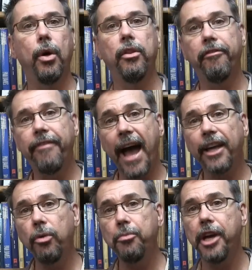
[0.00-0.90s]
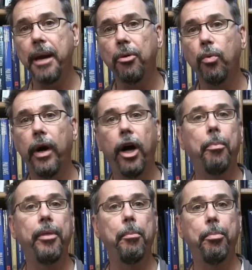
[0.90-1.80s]
So the vacuum chamber will
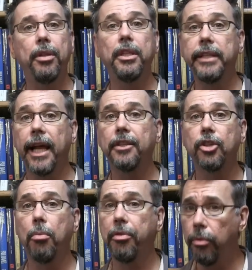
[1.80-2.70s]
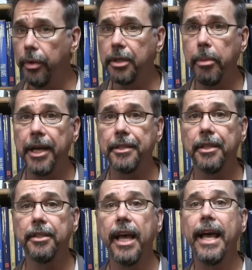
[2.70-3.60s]
help them put the telescope through its
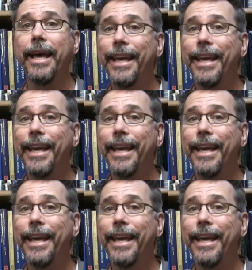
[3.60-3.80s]
paces